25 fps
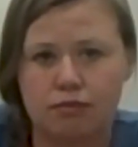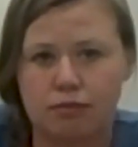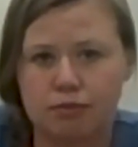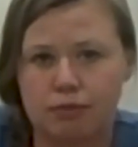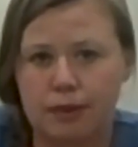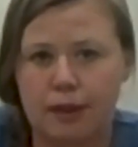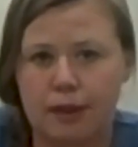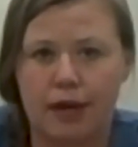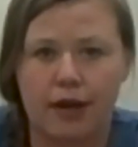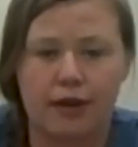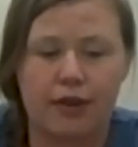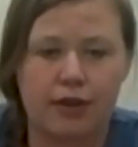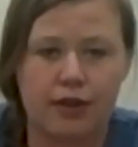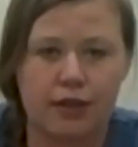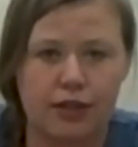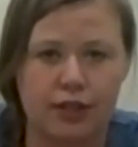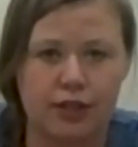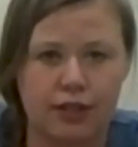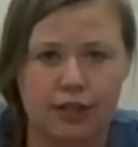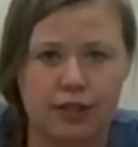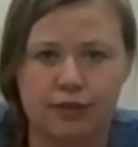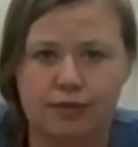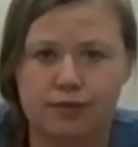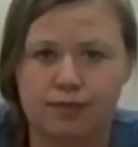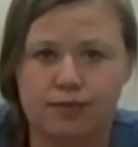
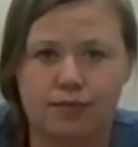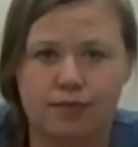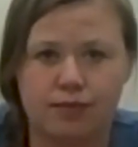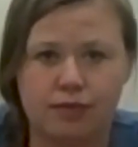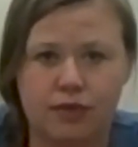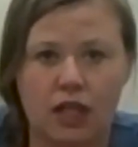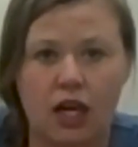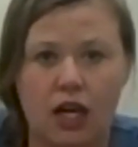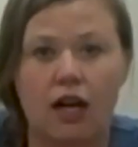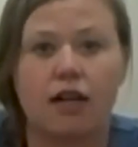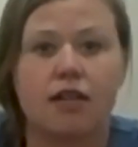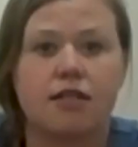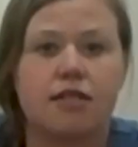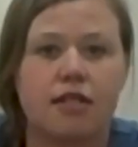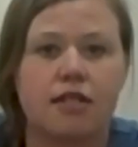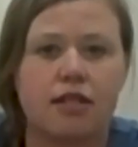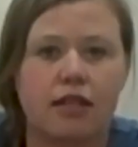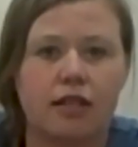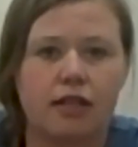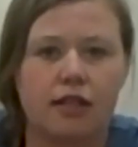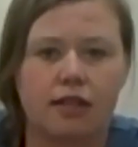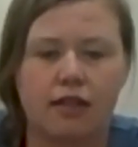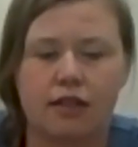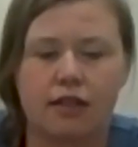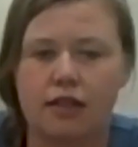brother,
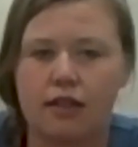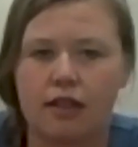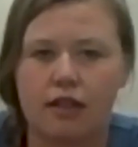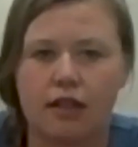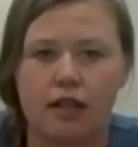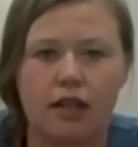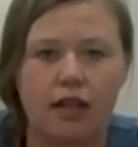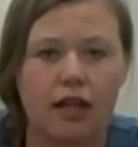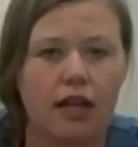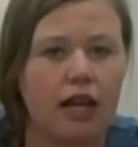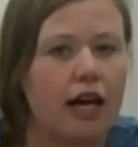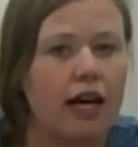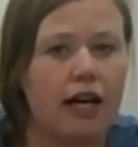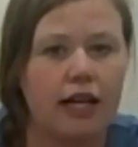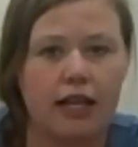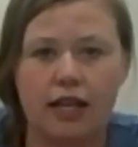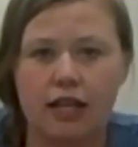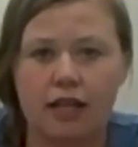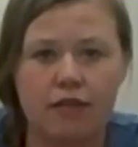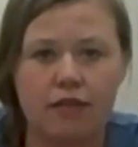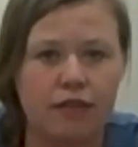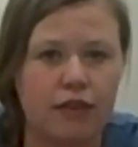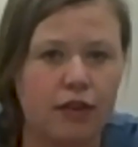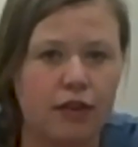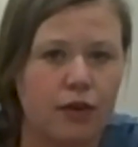cousin,
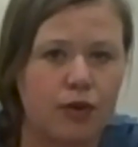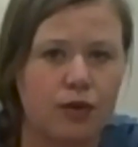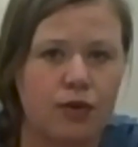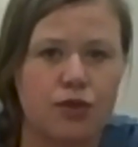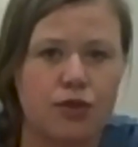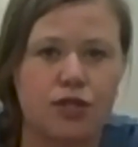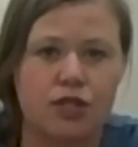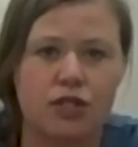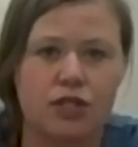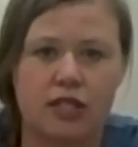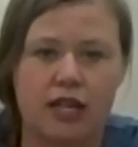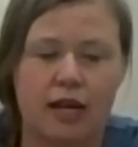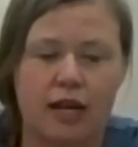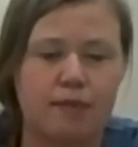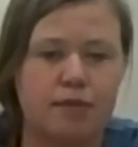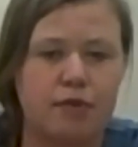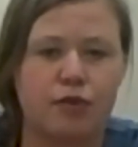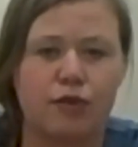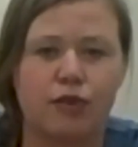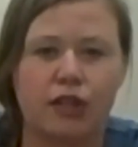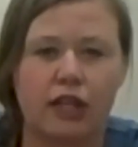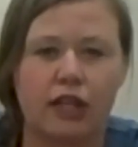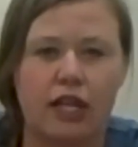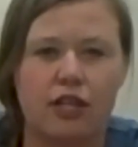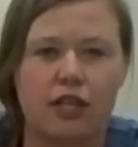any of those types of
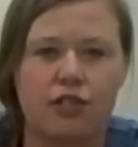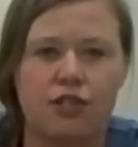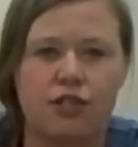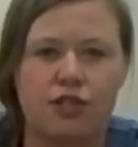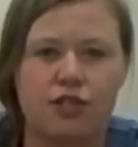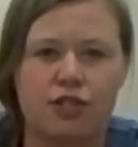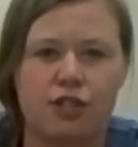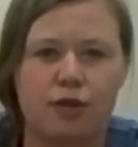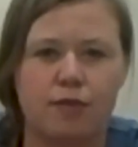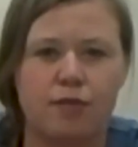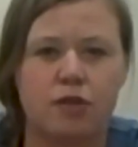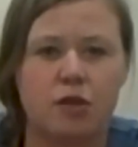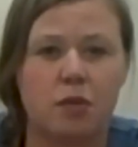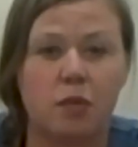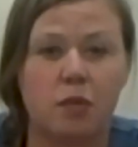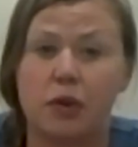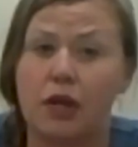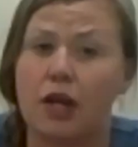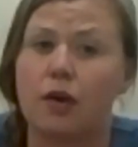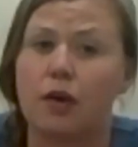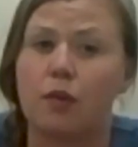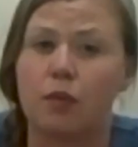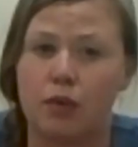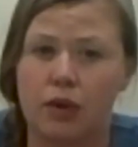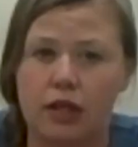relationships? Someone
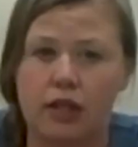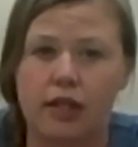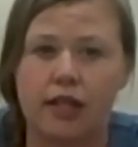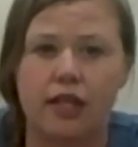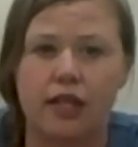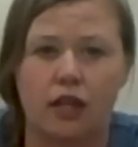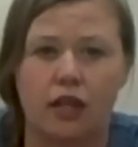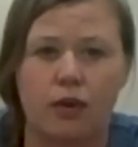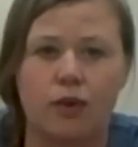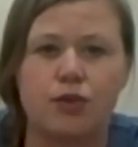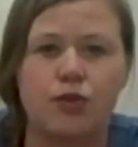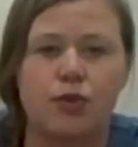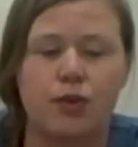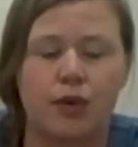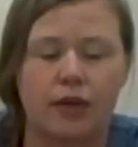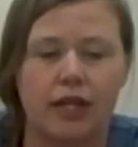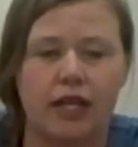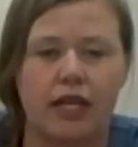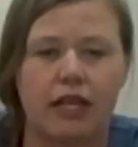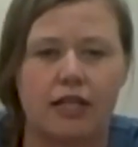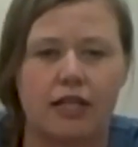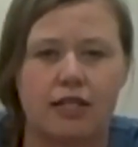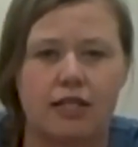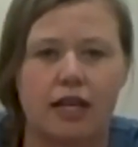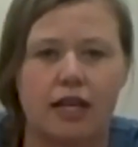that really knows you on
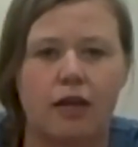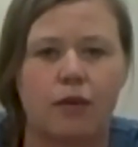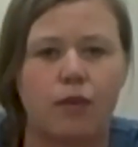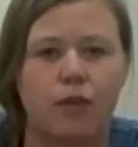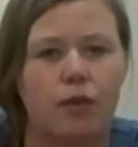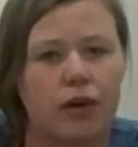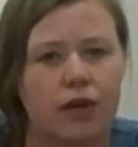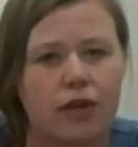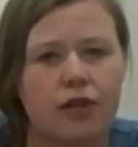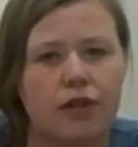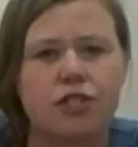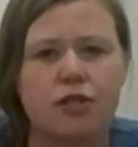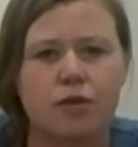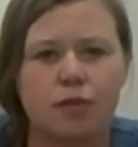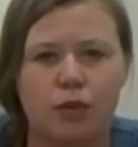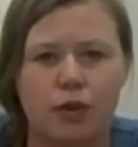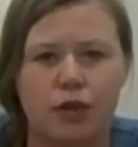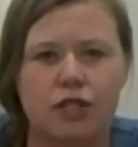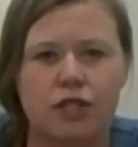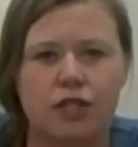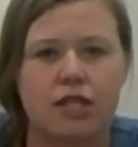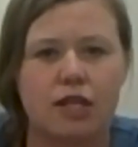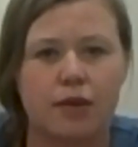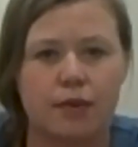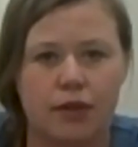the inside, what are some
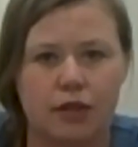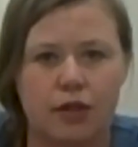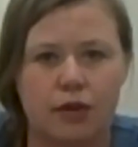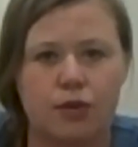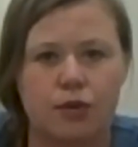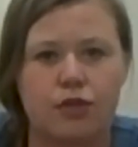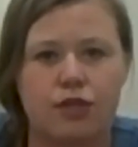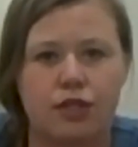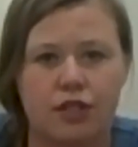words they would use